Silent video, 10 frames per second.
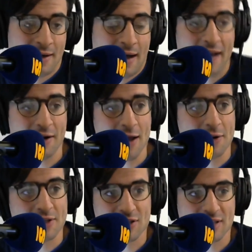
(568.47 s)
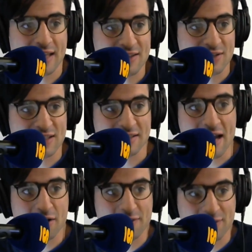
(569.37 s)
I don't know. It's just like this
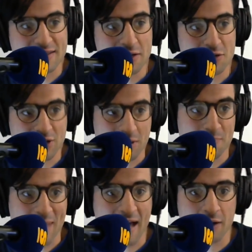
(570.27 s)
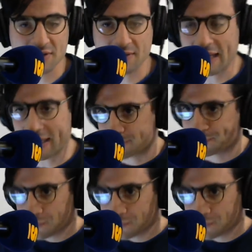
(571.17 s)
narrative continues to compound, and, like,